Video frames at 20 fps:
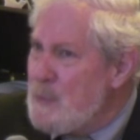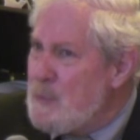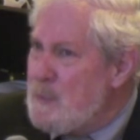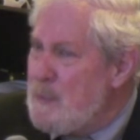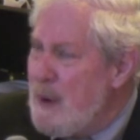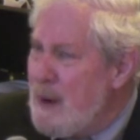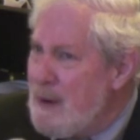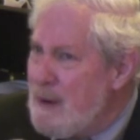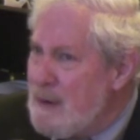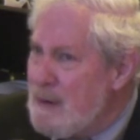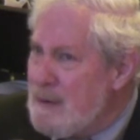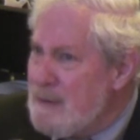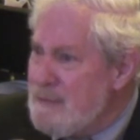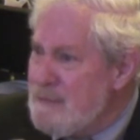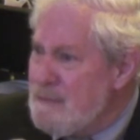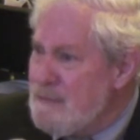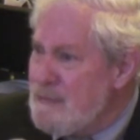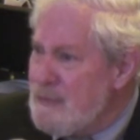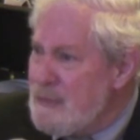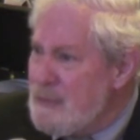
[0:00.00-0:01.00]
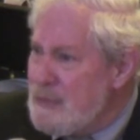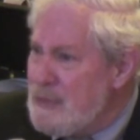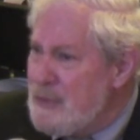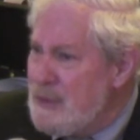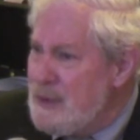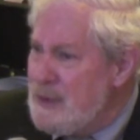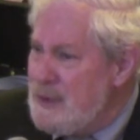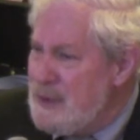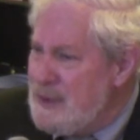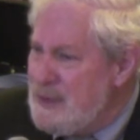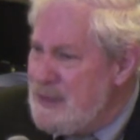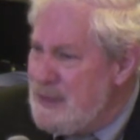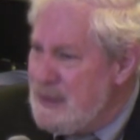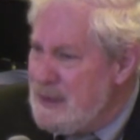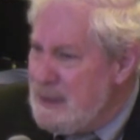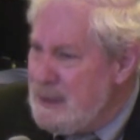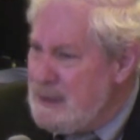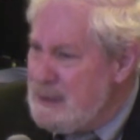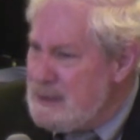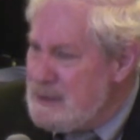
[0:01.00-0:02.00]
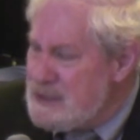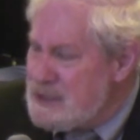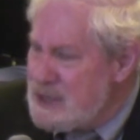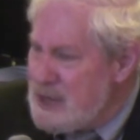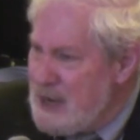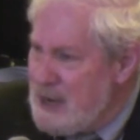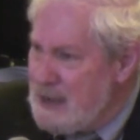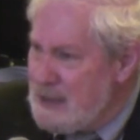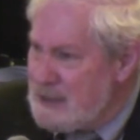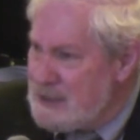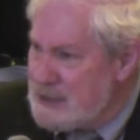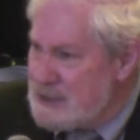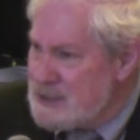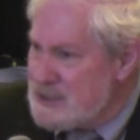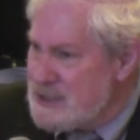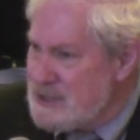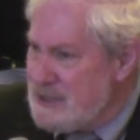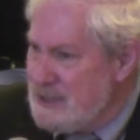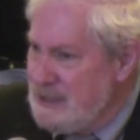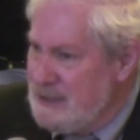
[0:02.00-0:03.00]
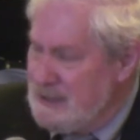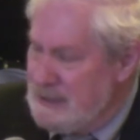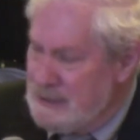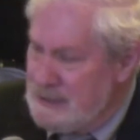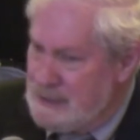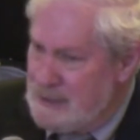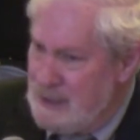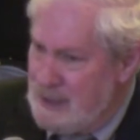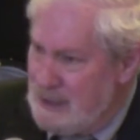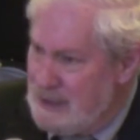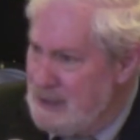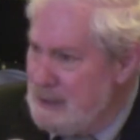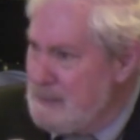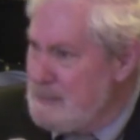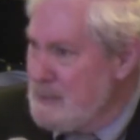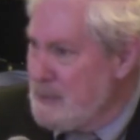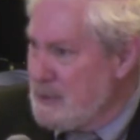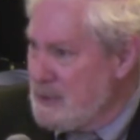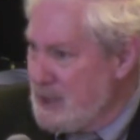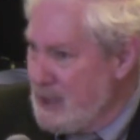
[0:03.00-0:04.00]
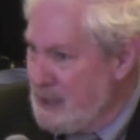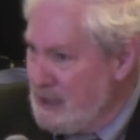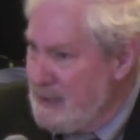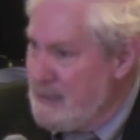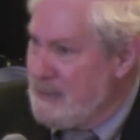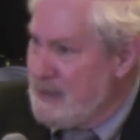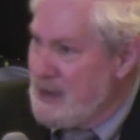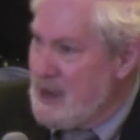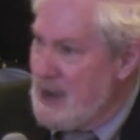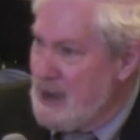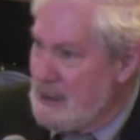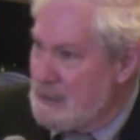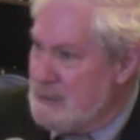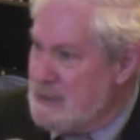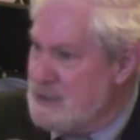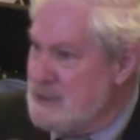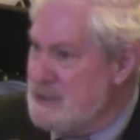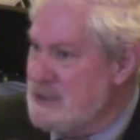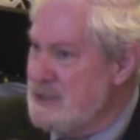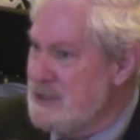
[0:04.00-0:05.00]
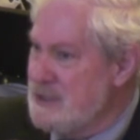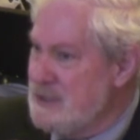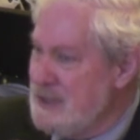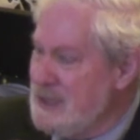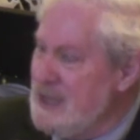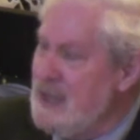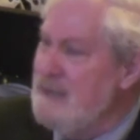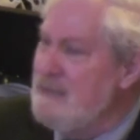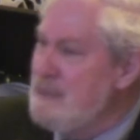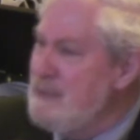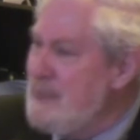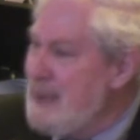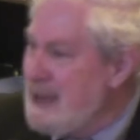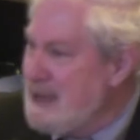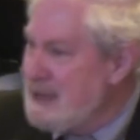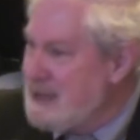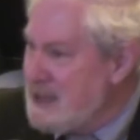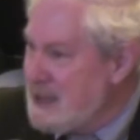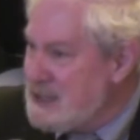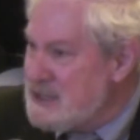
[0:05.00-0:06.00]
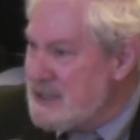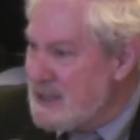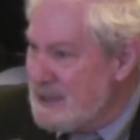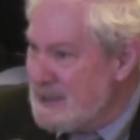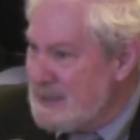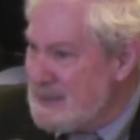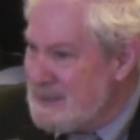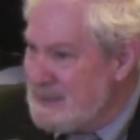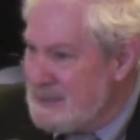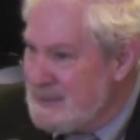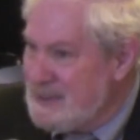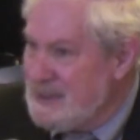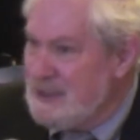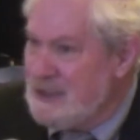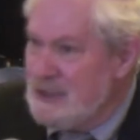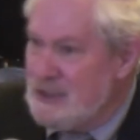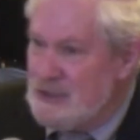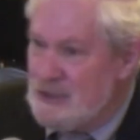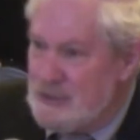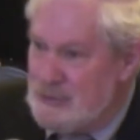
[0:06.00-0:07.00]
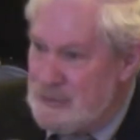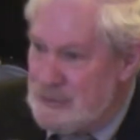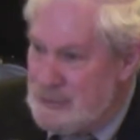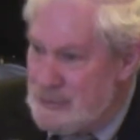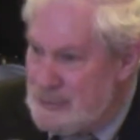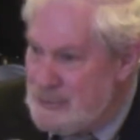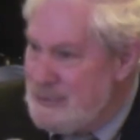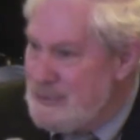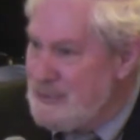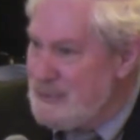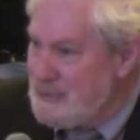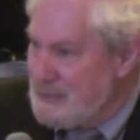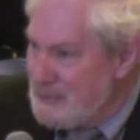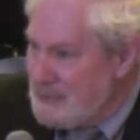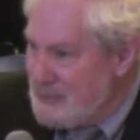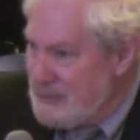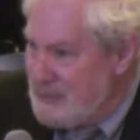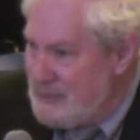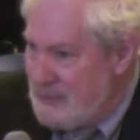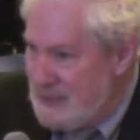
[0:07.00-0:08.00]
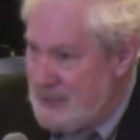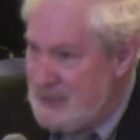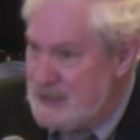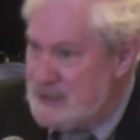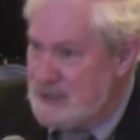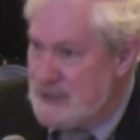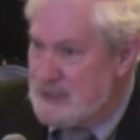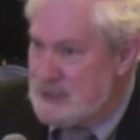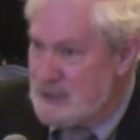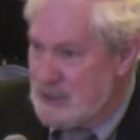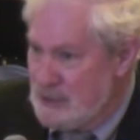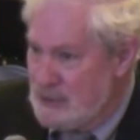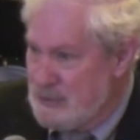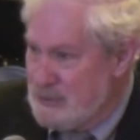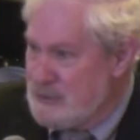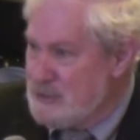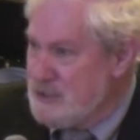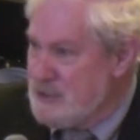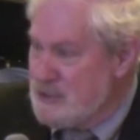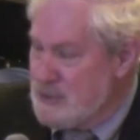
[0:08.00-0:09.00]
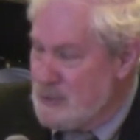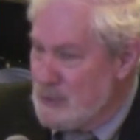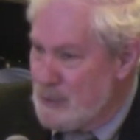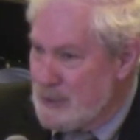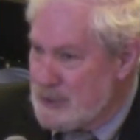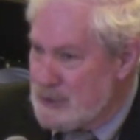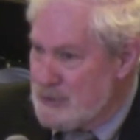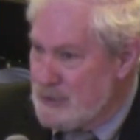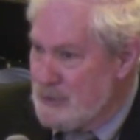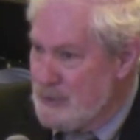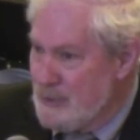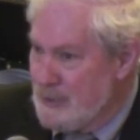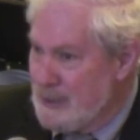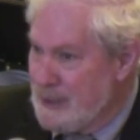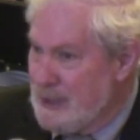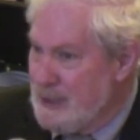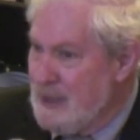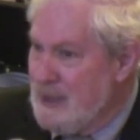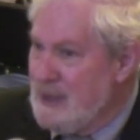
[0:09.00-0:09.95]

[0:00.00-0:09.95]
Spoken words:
Part of the challenge in getting particularly the Congress to even pay attention to these institutions and what you're doing